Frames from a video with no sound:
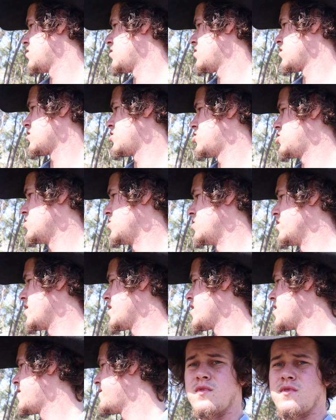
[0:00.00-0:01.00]
so I can shoot
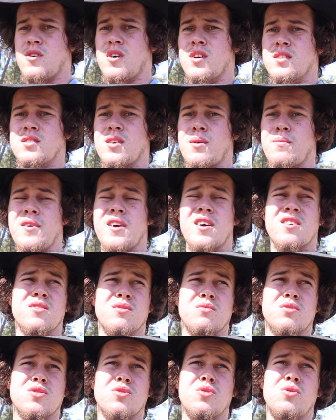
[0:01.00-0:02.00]
that. Find something else,
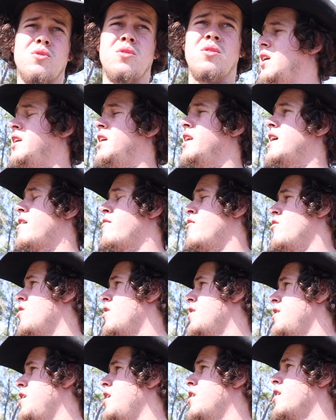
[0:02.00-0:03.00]
I'm sure. I did have an
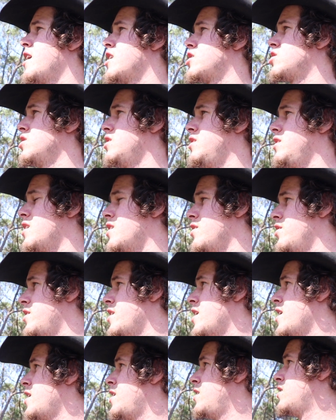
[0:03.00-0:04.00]
idea actually the other
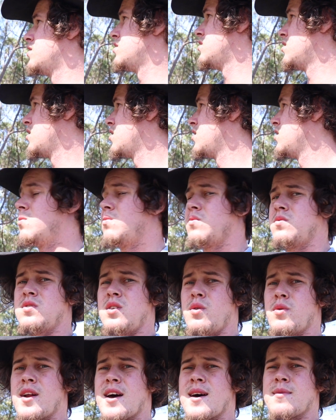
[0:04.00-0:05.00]
day, so we'll
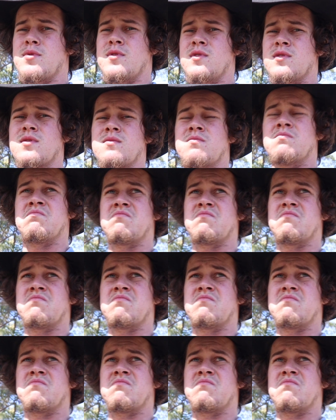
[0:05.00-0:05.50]
see what happens.